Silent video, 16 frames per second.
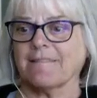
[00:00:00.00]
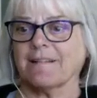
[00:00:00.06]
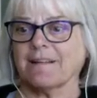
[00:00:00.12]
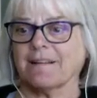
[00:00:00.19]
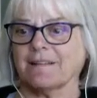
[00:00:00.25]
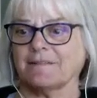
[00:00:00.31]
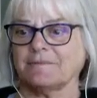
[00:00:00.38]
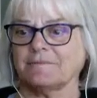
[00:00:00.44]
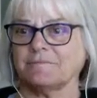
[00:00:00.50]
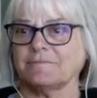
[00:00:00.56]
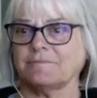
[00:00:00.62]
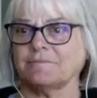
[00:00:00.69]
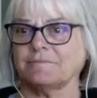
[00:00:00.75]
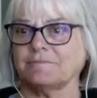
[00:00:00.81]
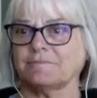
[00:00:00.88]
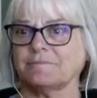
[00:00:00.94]

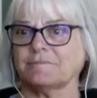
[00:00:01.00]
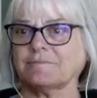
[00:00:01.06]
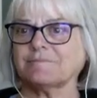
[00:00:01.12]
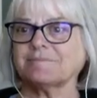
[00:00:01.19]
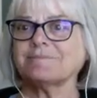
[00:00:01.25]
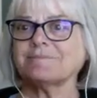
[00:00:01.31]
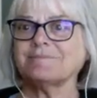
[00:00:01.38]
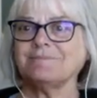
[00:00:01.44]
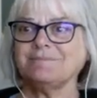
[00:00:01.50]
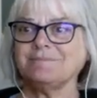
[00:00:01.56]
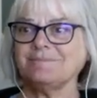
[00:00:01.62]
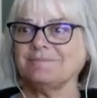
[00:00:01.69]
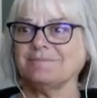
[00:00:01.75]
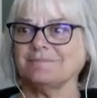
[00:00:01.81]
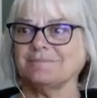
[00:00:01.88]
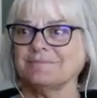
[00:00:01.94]

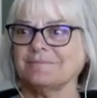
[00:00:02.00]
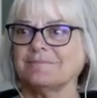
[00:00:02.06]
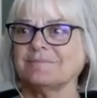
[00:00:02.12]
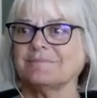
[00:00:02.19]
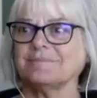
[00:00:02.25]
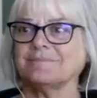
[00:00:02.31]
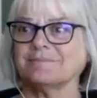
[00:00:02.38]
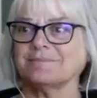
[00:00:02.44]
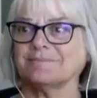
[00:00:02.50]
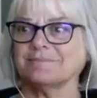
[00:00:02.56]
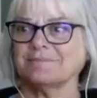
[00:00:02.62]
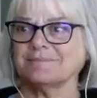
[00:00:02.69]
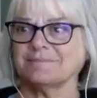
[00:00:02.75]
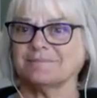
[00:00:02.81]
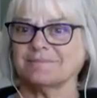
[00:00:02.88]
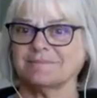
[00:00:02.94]

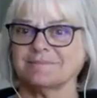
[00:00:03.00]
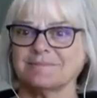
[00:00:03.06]
[no speech]